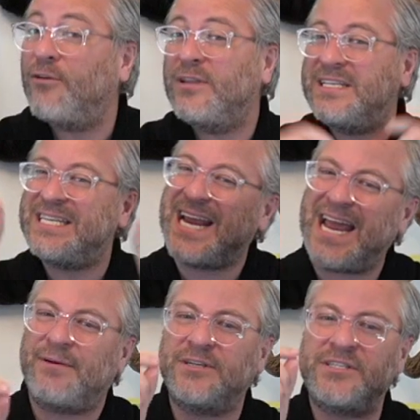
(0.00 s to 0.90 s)
only did
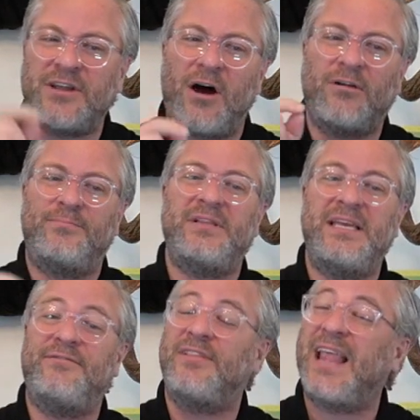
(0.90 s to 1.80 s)
Aristotle
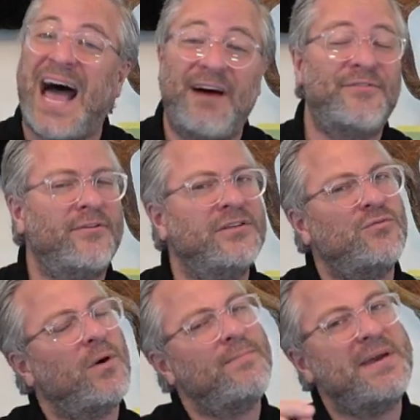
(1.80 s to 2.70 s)
believe laughter is
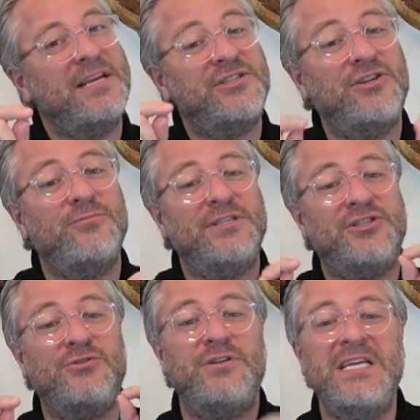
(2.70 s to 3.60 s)
what makes humans
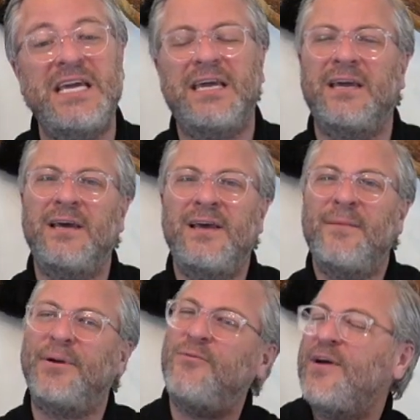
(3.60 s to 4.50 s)
unique,
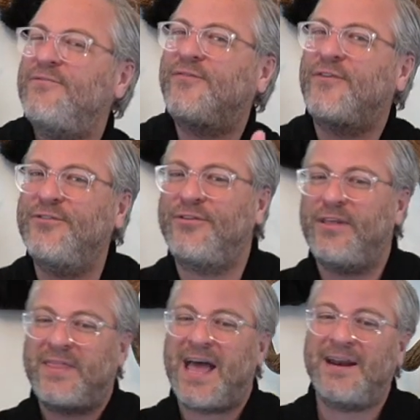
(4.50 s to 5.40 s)
but he went further
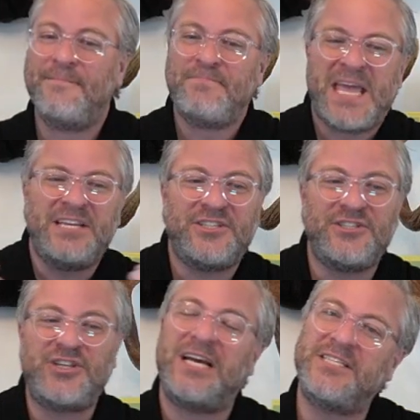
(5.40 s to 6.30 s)
than that. He
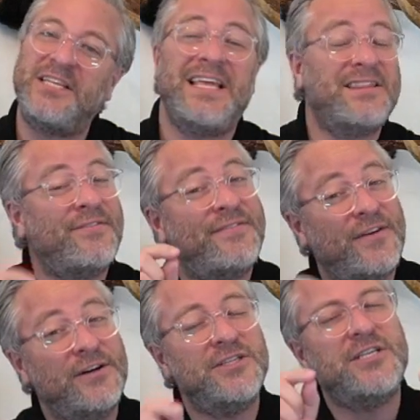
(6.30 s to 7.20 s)
suggested that the
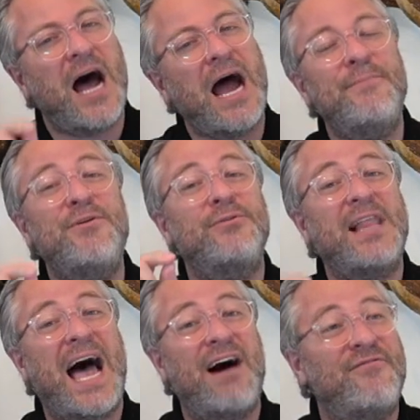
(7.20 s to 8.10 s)
first time you
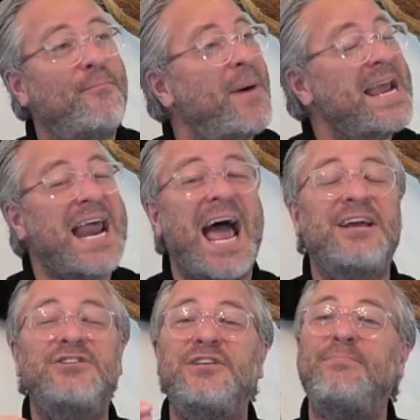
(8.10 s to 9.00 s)
laugh might
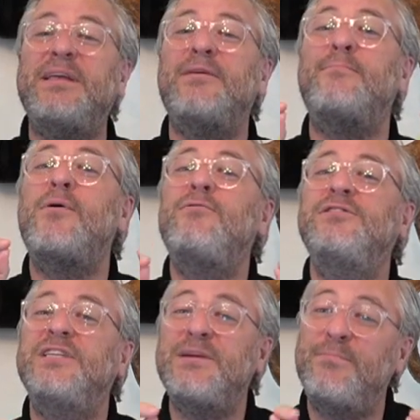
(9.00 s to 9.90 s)
actually be the
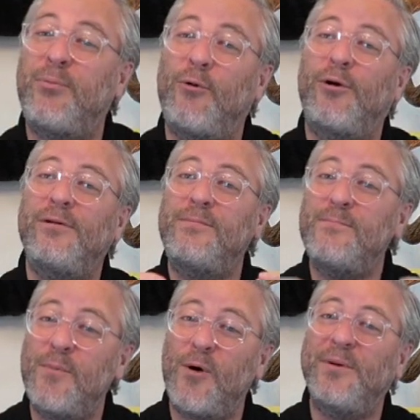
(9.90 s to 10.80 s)
most important
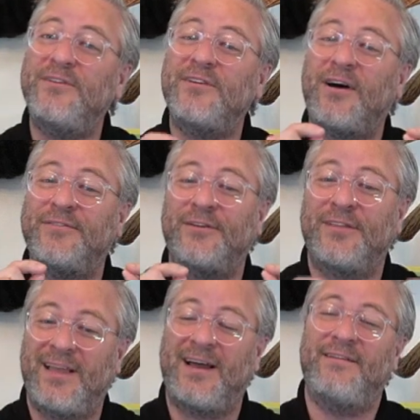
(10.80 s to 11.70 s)
moment of your
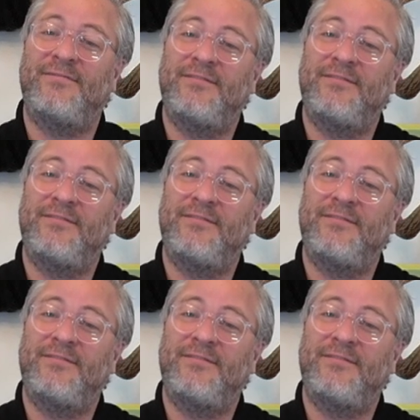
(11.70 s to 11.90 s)
life.